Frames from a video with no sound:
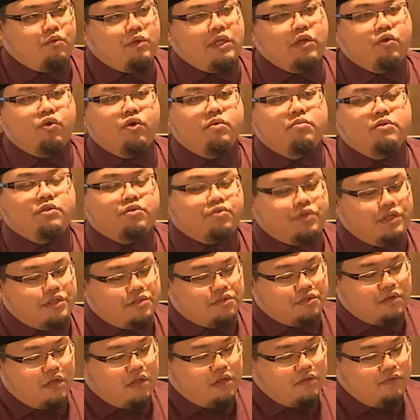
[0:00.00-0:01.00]
we hope to
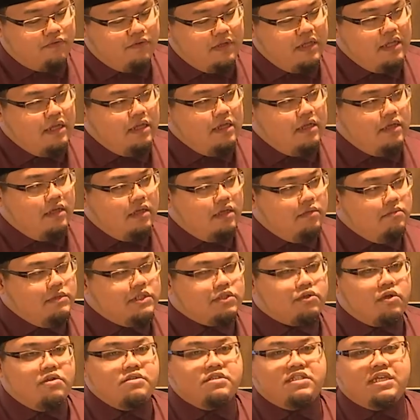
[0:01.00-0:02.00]
resolve, a
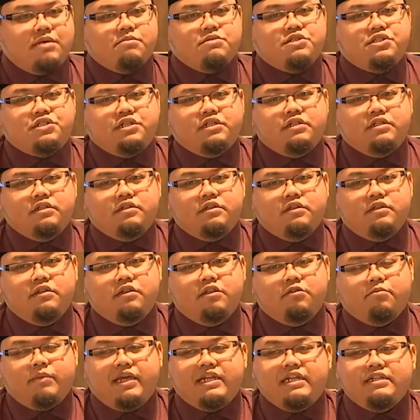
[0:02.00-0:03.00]
misconception
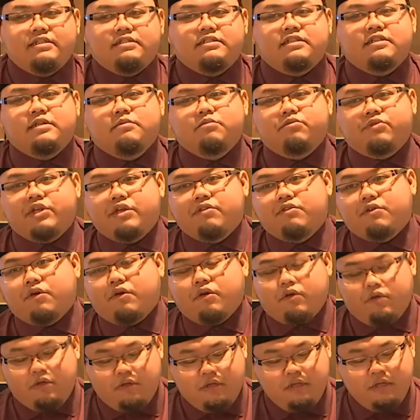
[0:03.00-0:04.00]
by the term
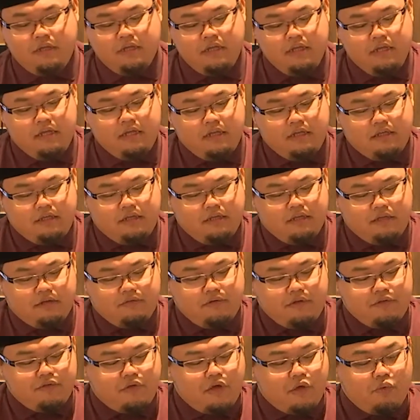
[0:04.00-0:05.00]
Ridha.
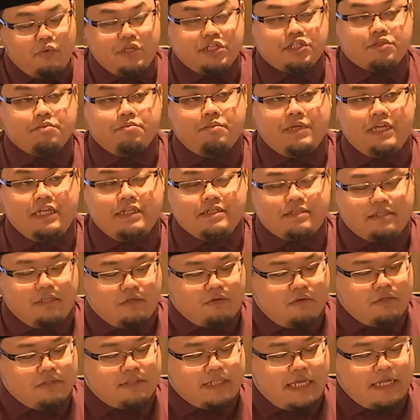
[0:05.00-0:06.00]
Ridha, which means the
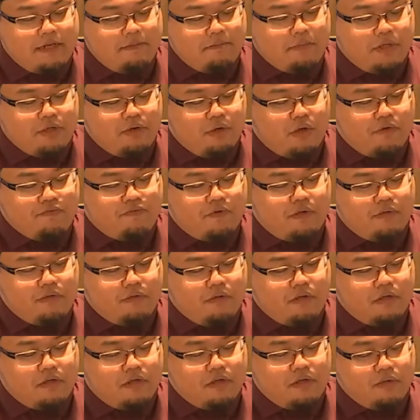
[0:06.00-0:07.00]
contentment of
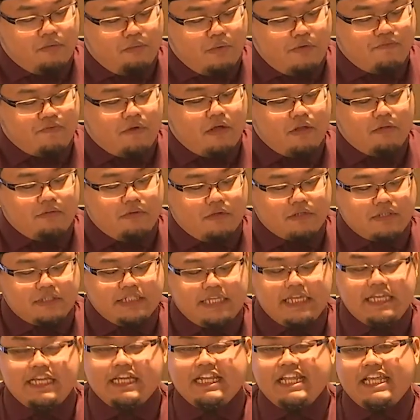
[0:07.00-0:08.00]
Allah with Allah's
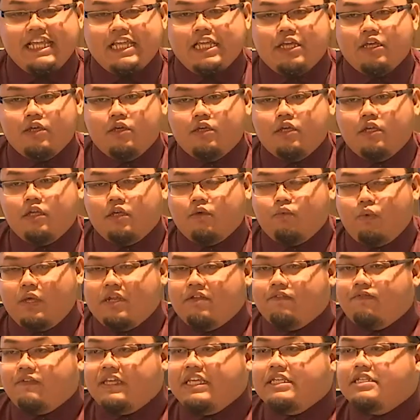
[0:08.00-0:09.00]
decree
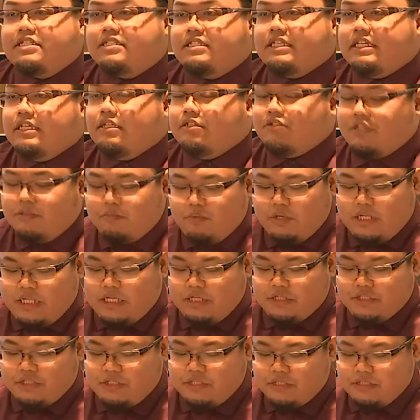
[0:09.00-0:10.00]
when facing
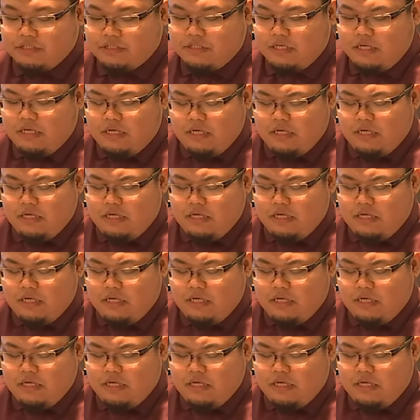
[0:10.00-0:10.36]
tribulations.